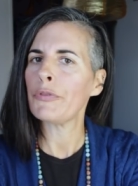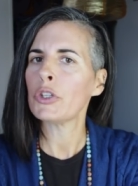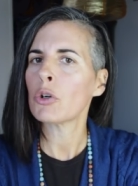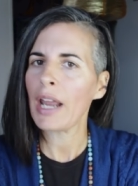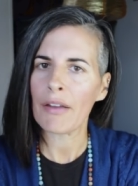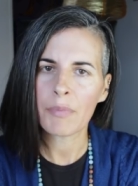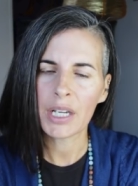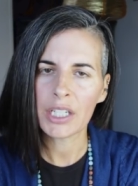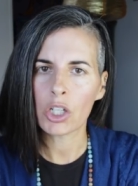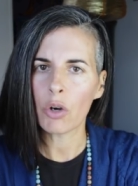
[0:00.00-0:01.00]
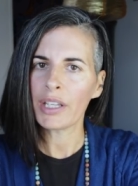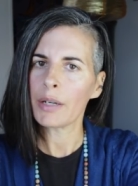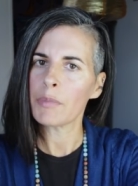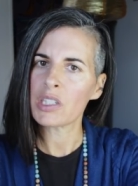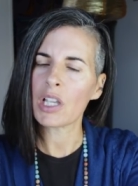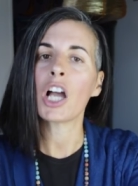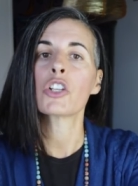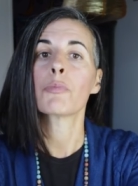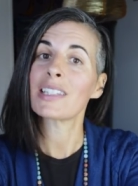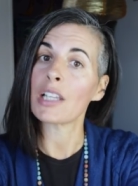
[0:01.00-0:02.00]
If you don't have money to go get a
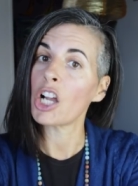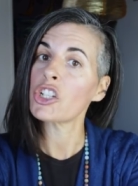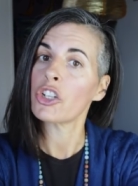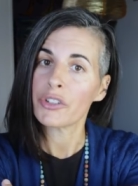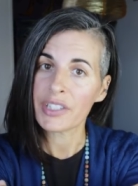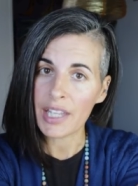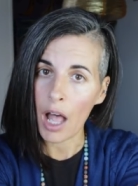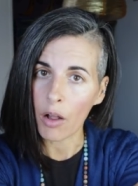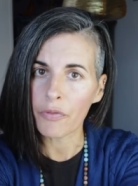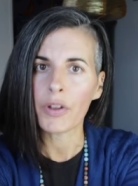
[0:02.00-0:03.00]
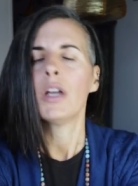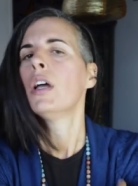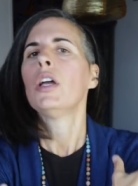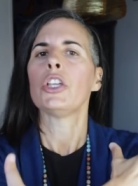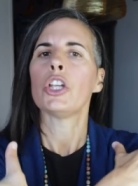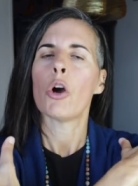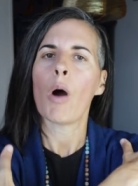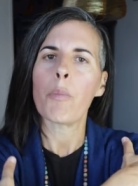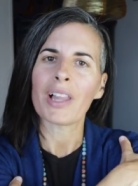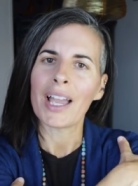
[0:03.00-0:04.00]
massage, massage yourself you know,
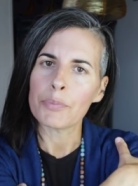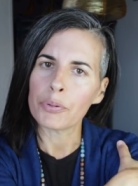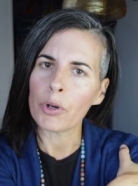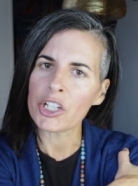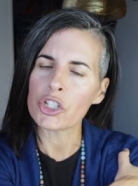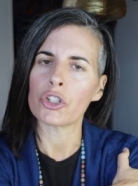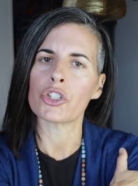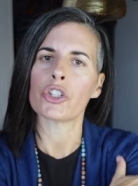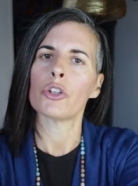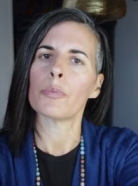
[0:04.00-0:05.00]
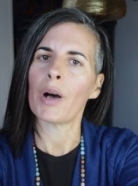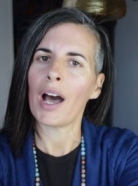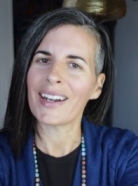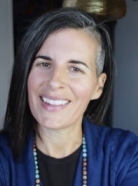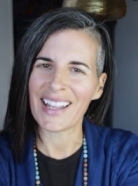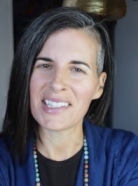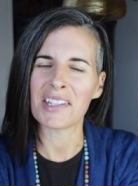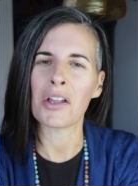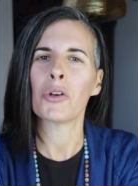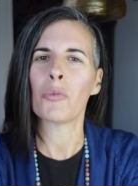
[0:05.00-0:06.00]
apply pressure to your body. That's
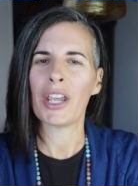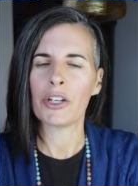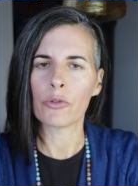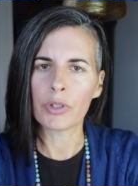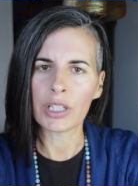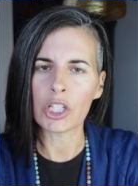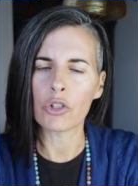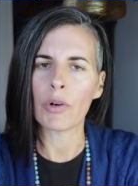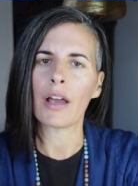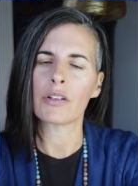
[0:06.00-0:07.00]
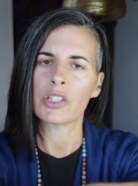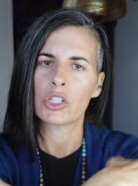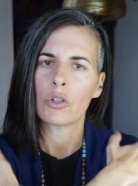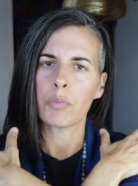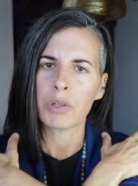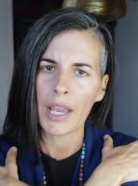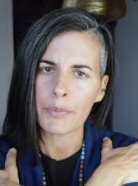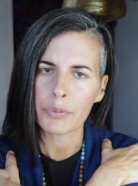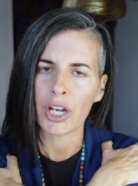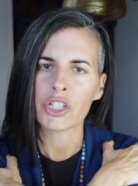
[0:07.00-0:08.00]
another way to really ground is to apply
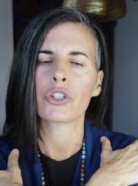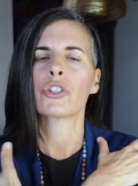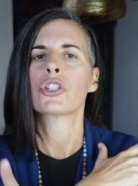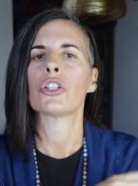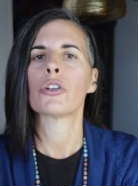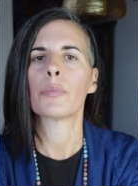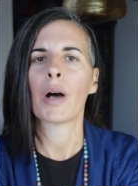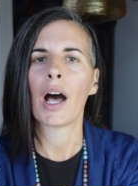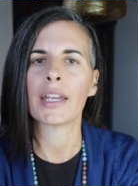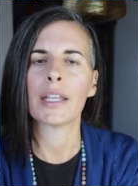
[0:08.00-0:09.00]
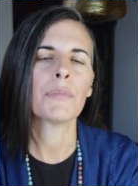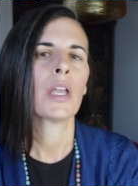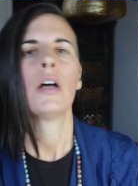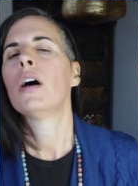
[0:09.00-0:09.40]
pressure to your body.